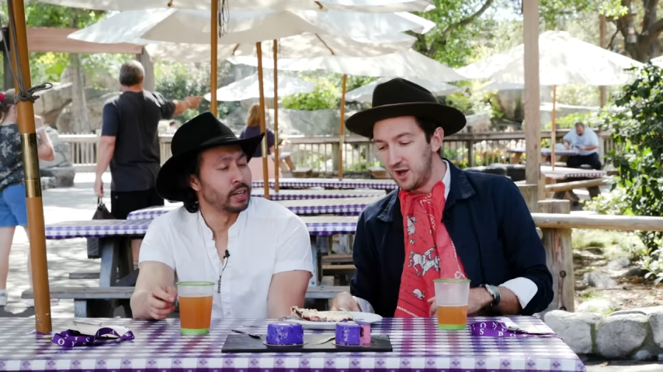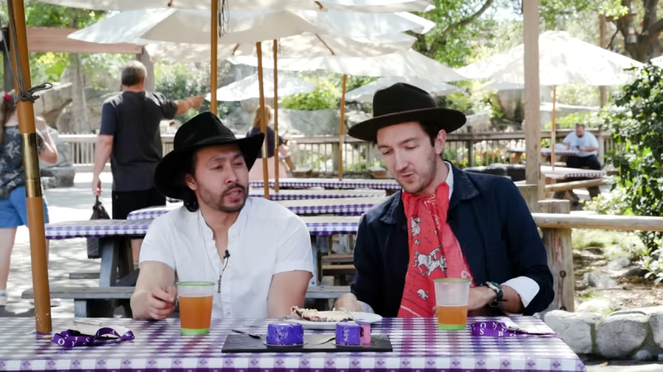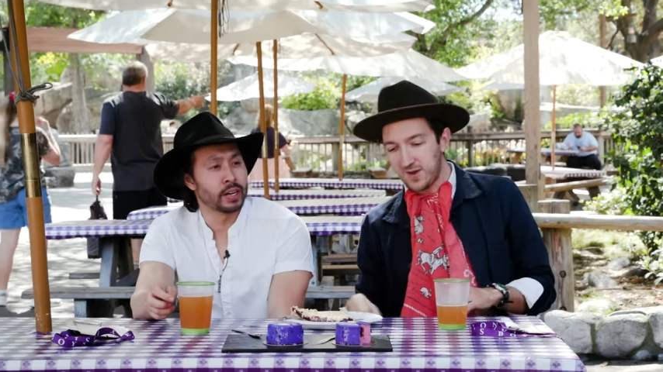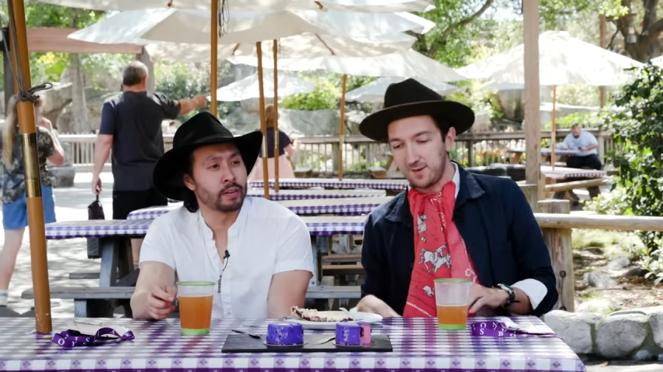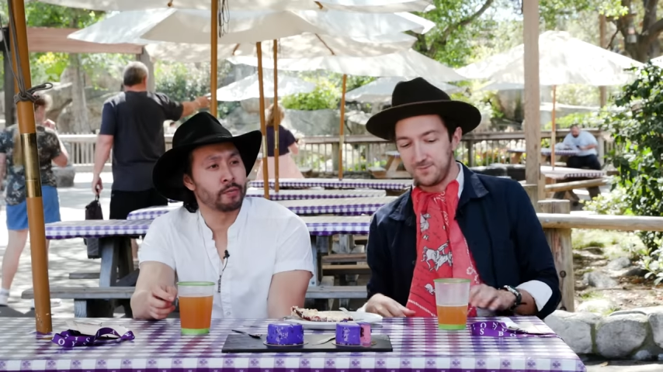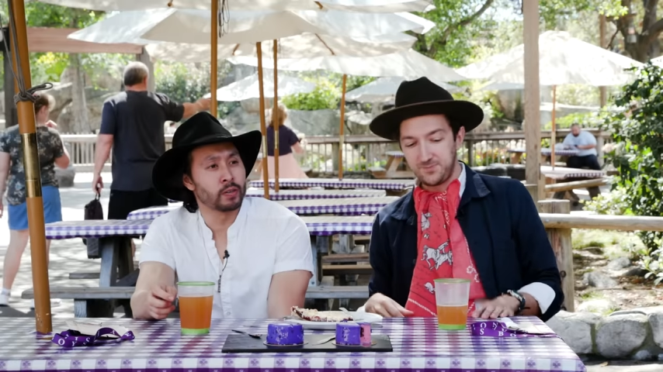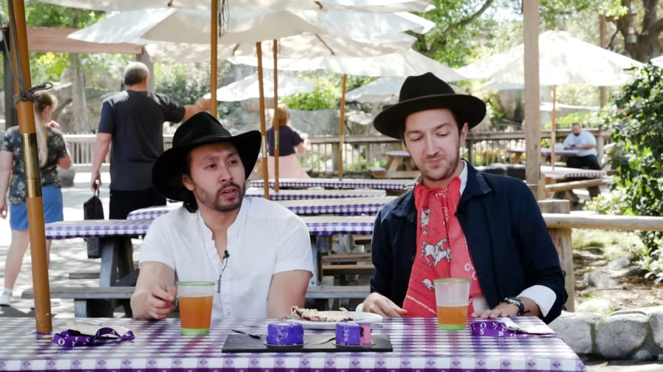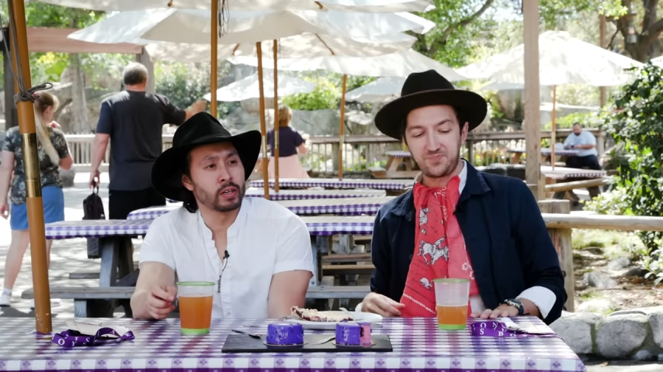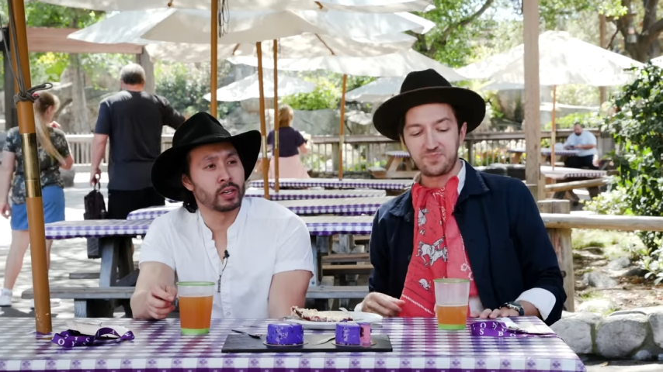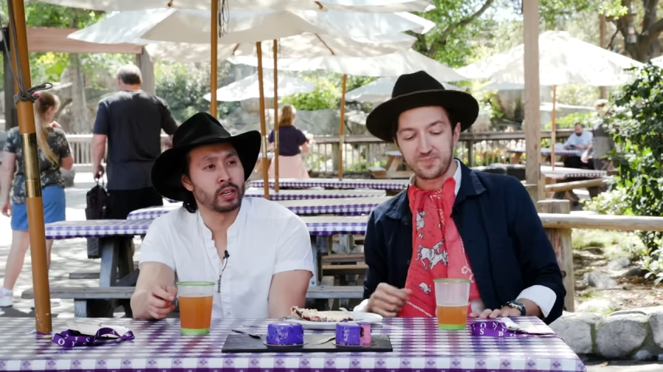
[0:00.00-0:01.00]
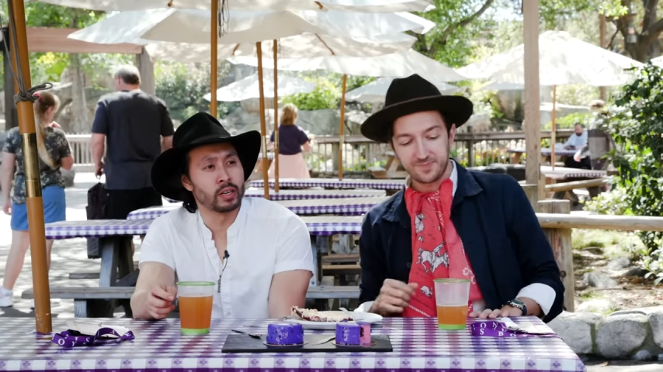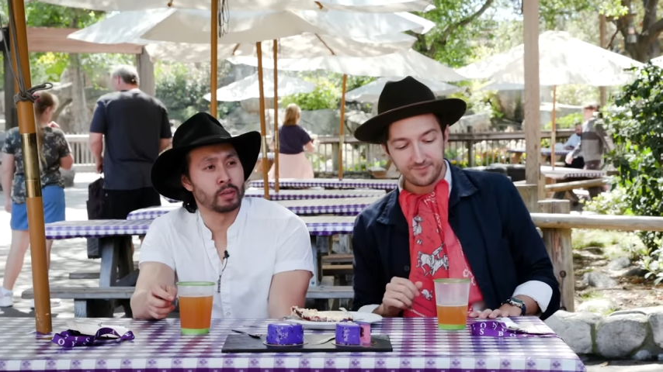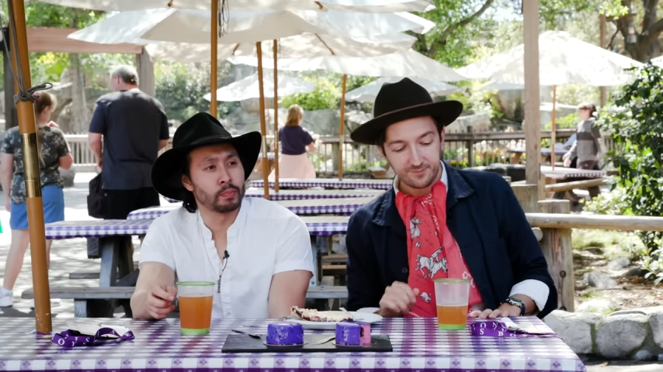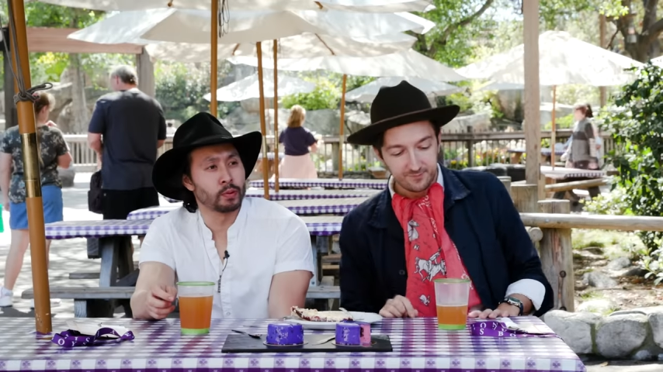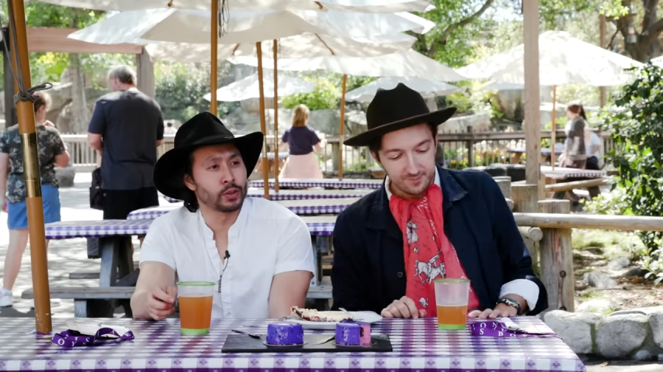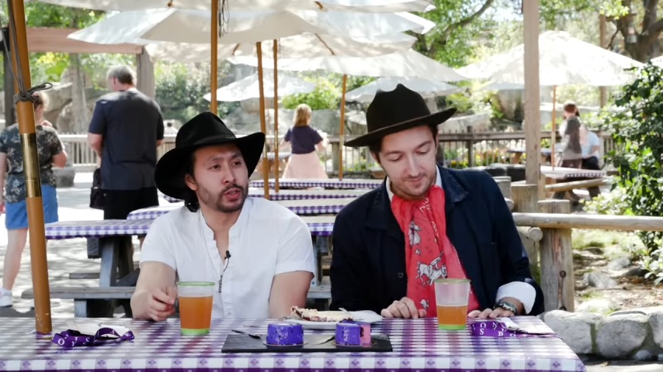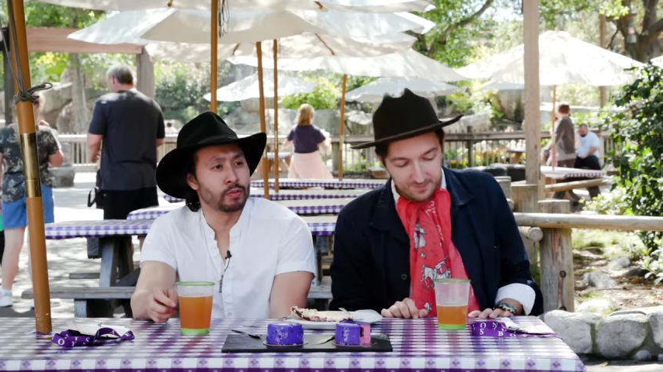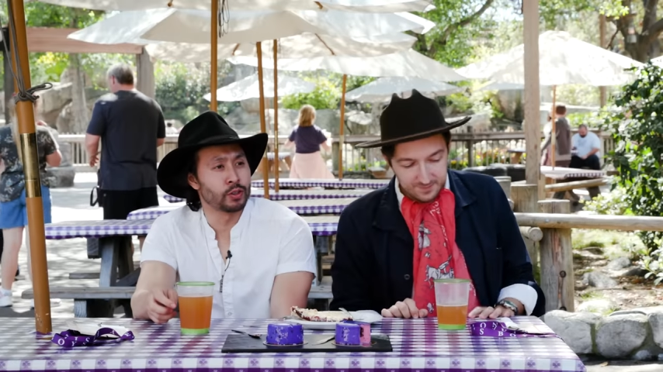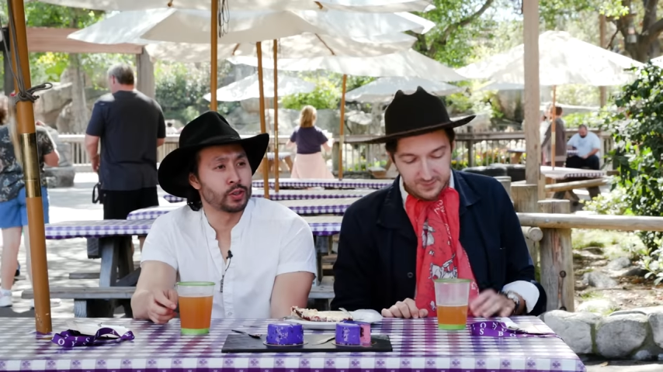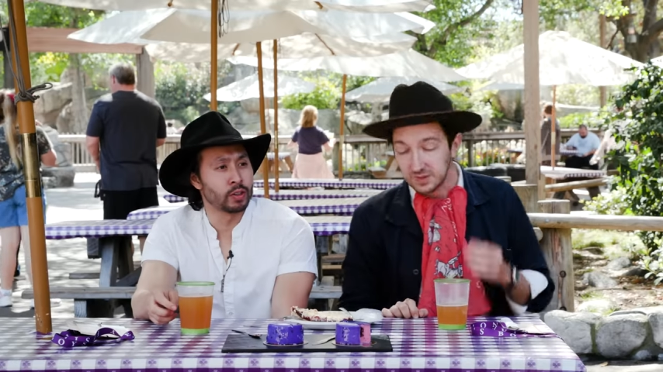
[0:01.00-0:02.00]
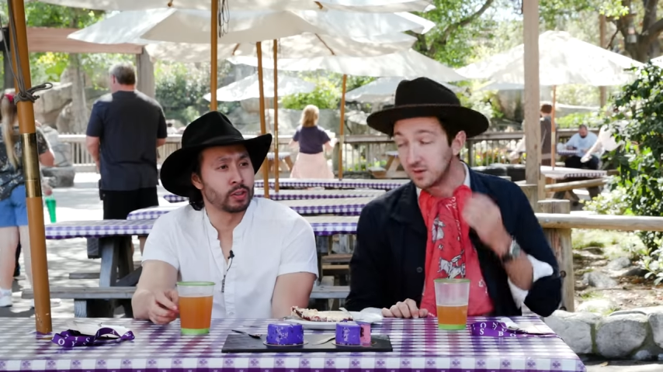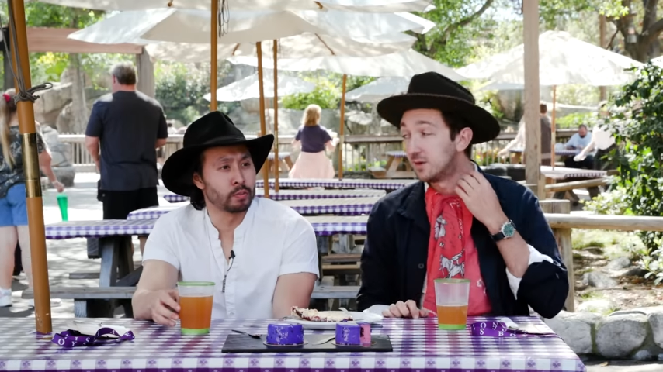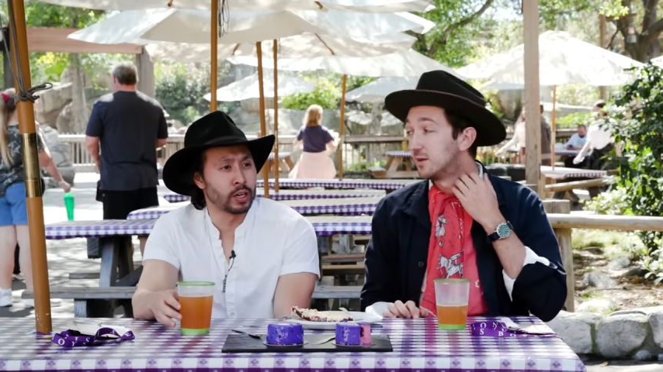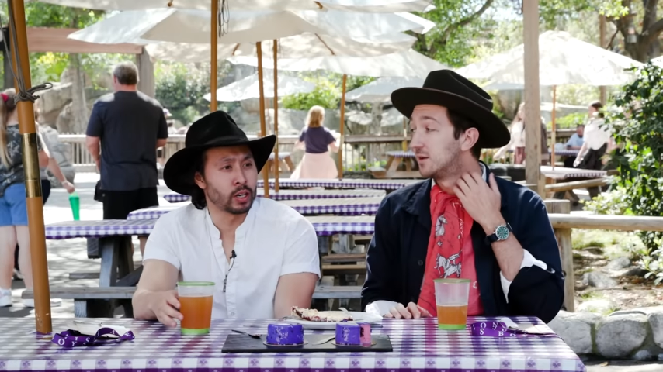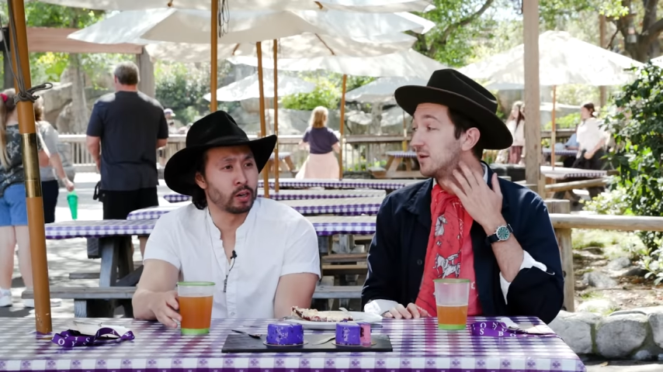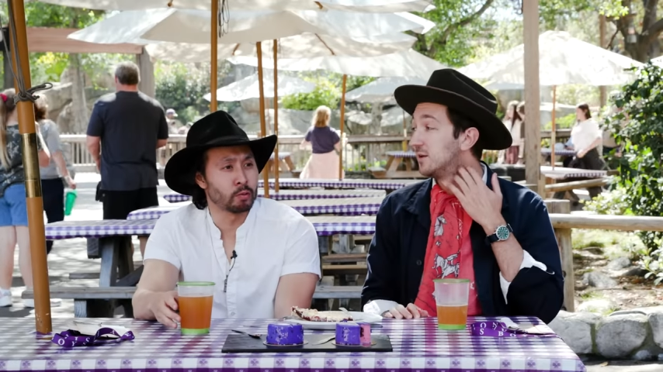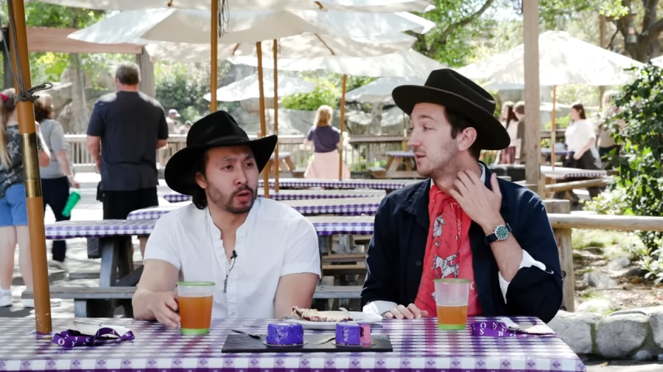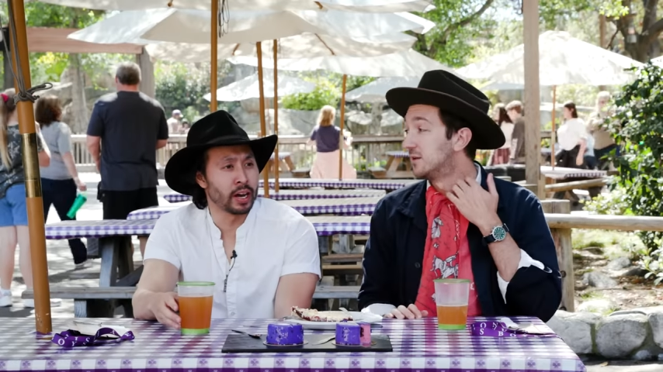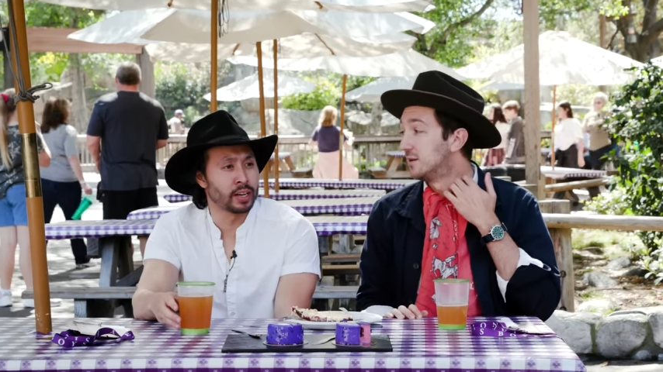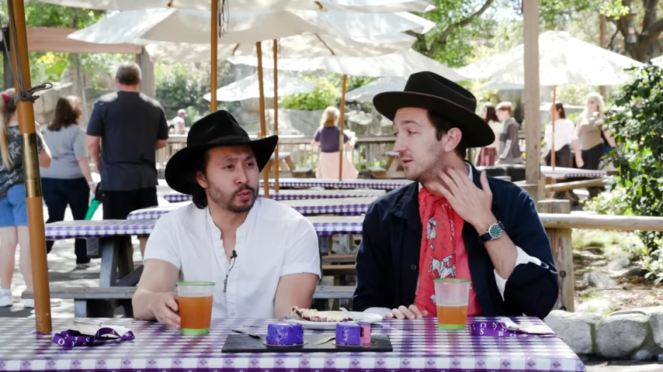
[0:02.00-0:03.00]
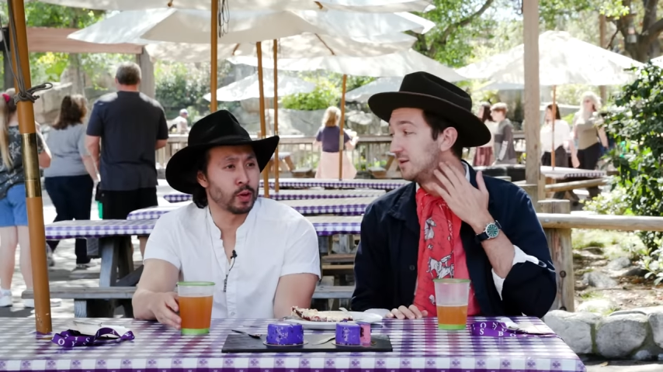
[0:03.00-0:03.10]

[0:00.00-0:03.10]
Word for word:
Speaker 1: It's okay. time for uh, the portion of the show that we call Ryan's